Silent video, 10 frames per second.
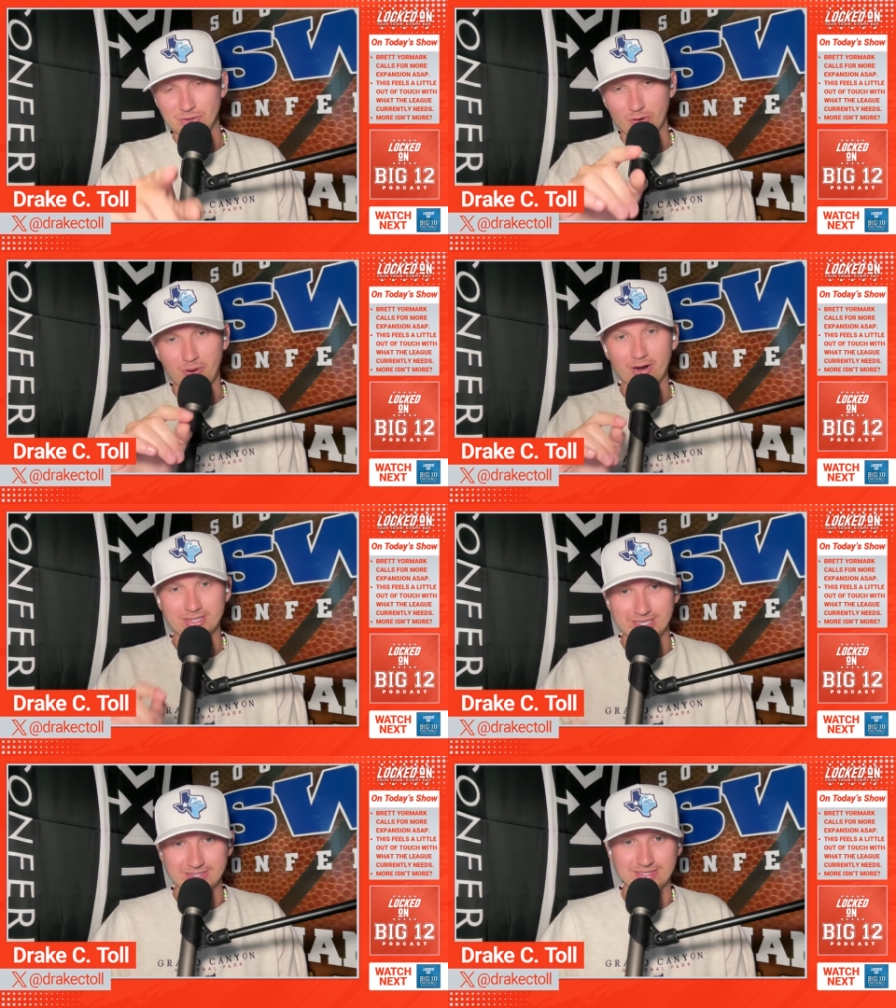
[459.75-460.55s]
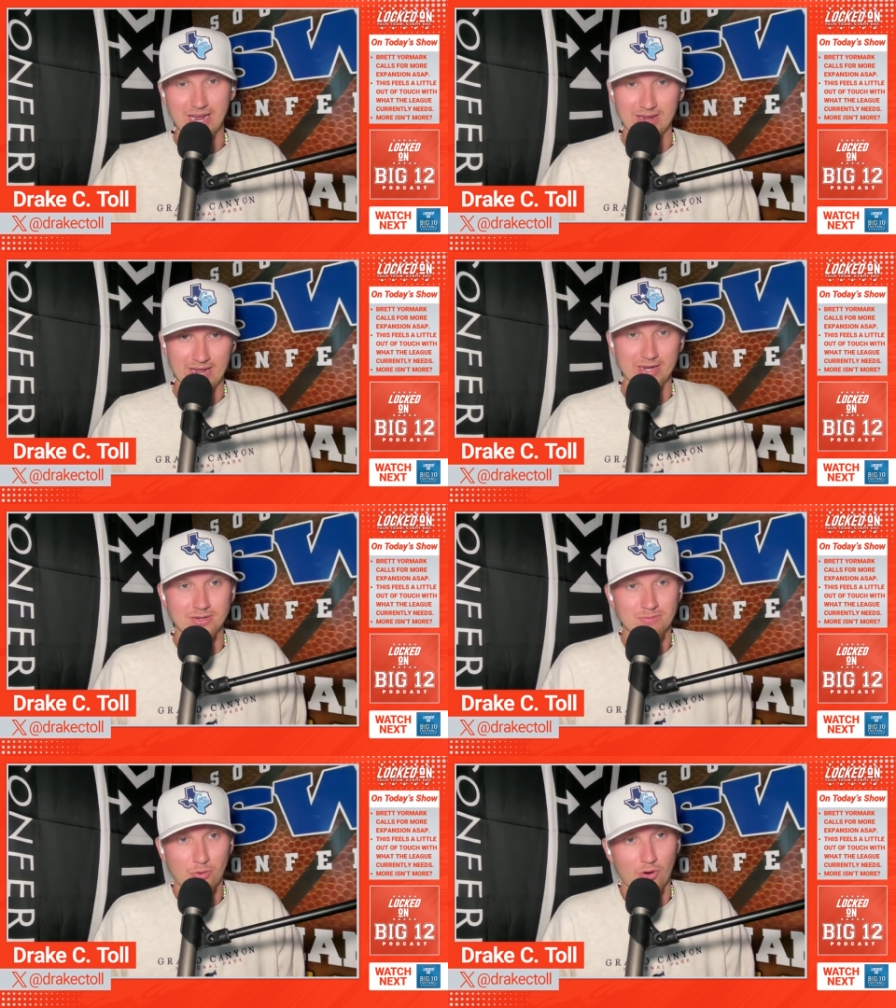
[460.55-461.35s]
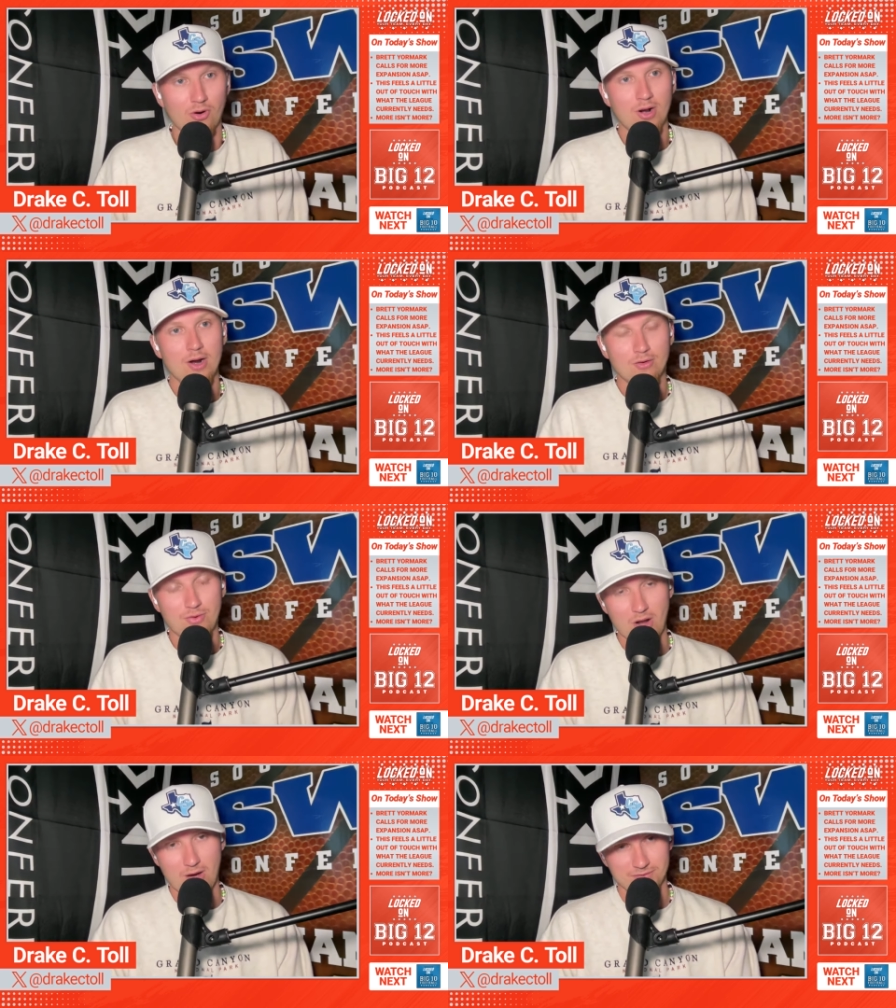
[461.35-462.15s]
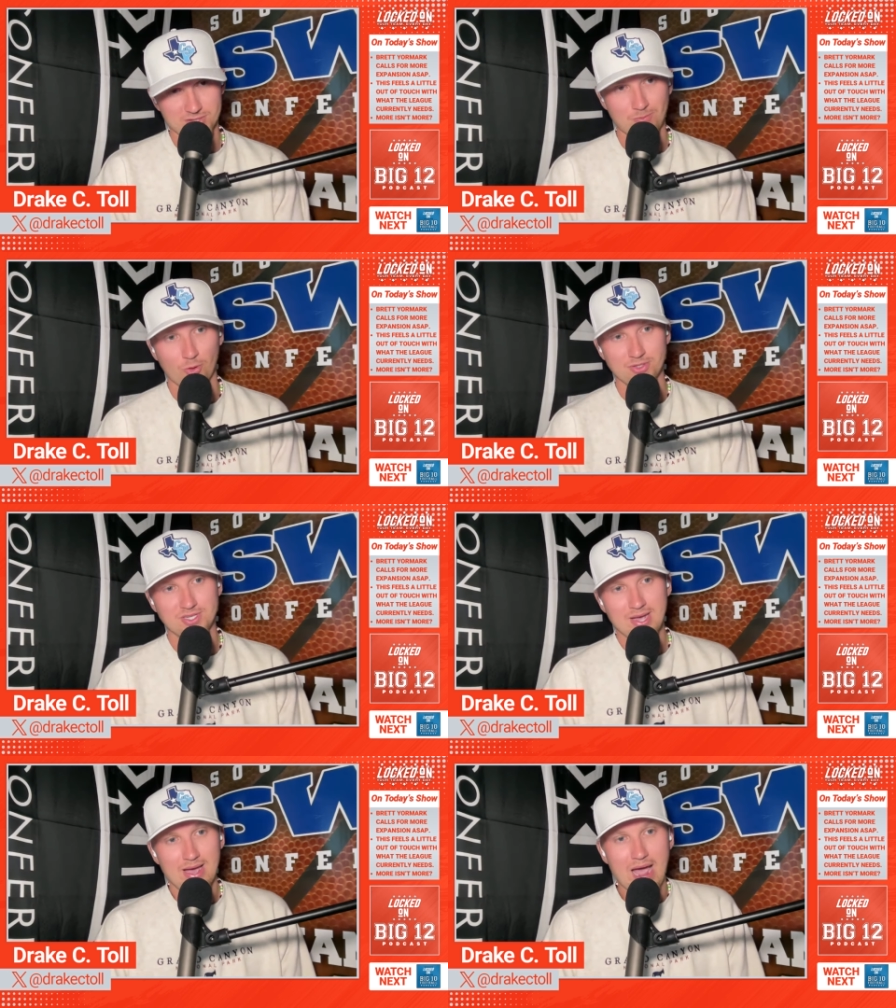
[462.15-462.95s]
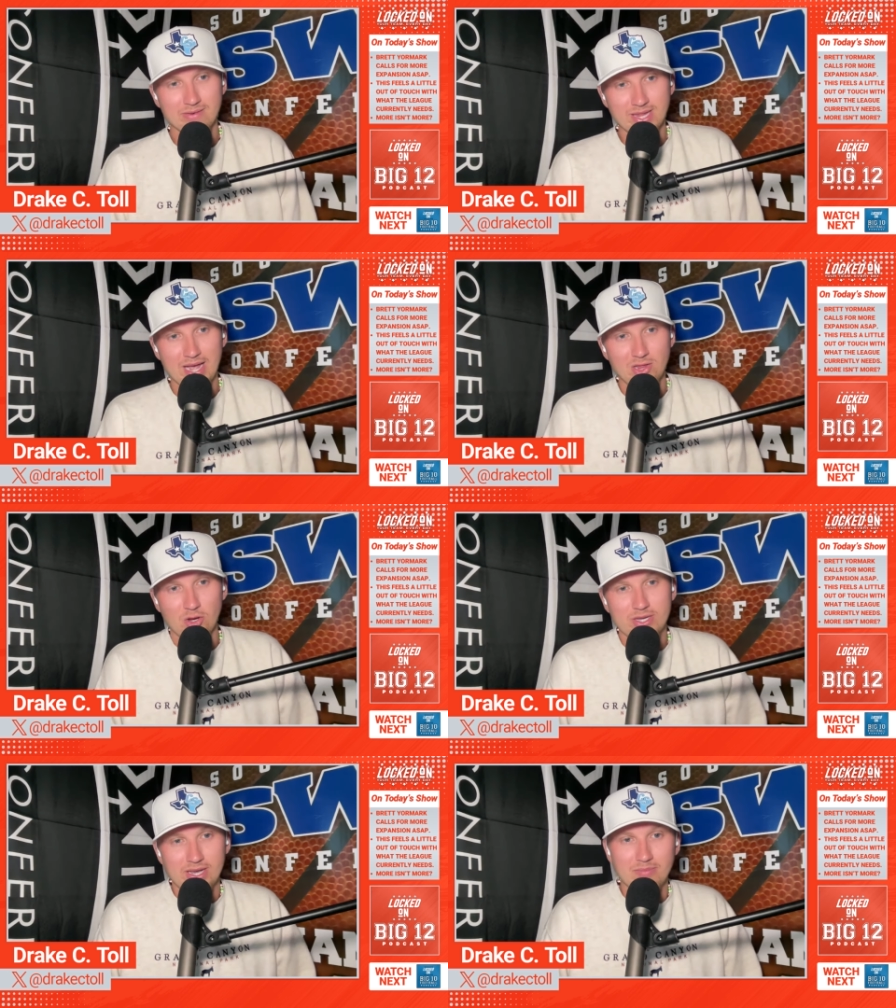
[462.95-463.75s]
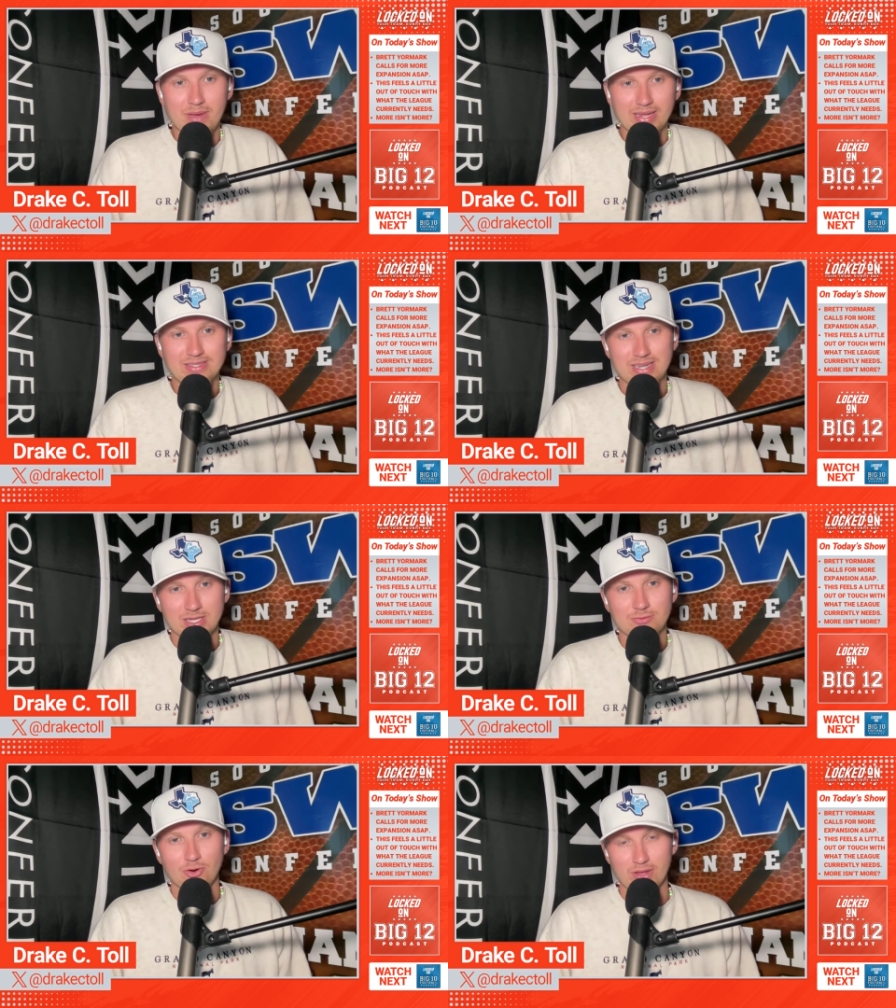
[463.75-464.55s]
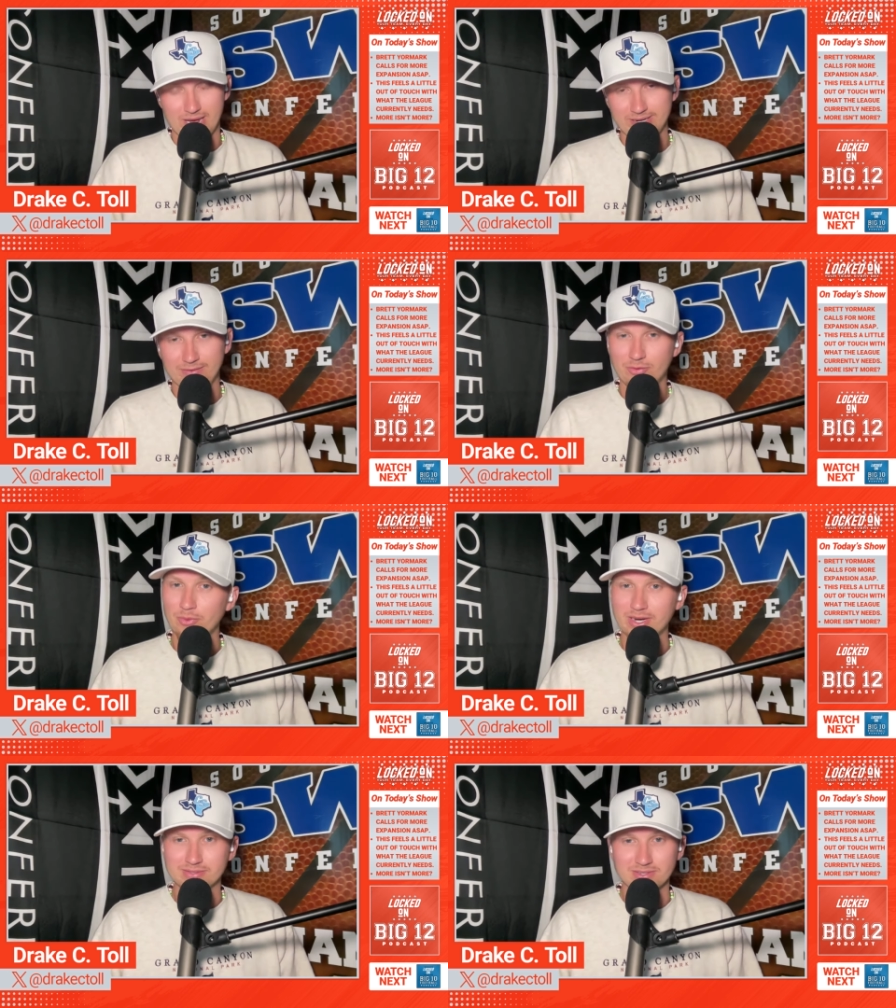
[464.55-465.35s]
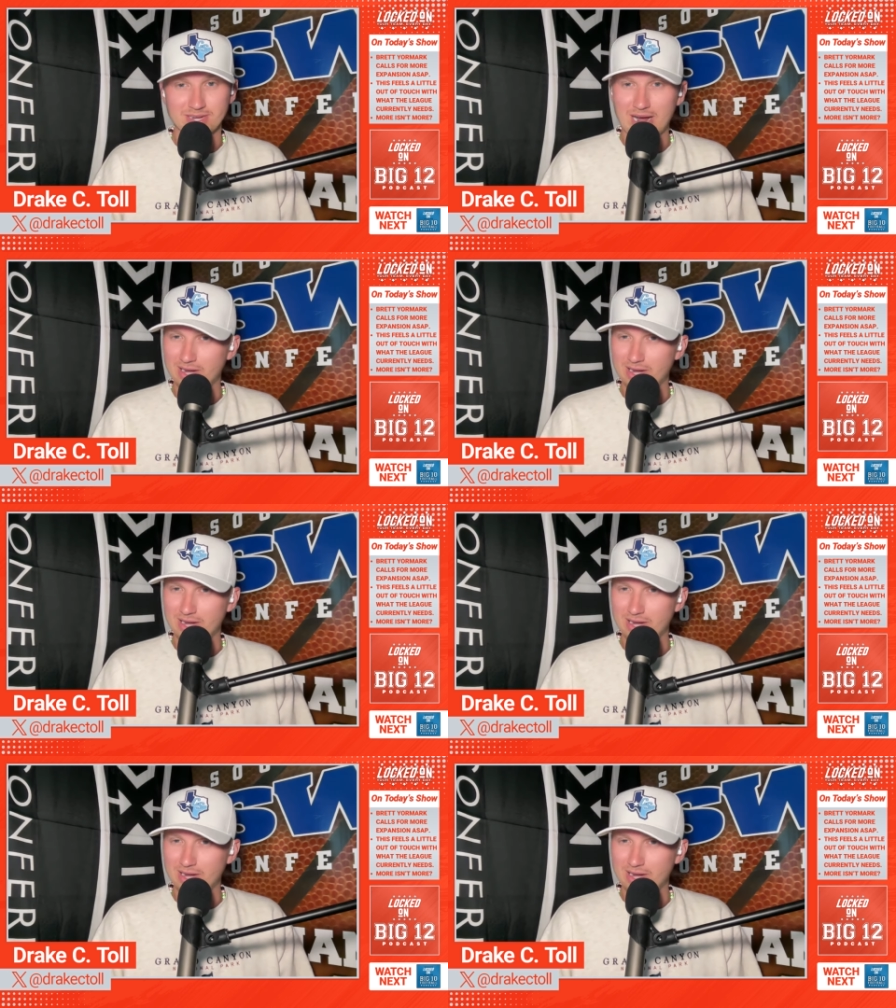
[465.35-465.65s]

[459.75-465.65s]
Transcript: Yormark did say again, per front office sports, having that look in made sense for a lot of different reasons.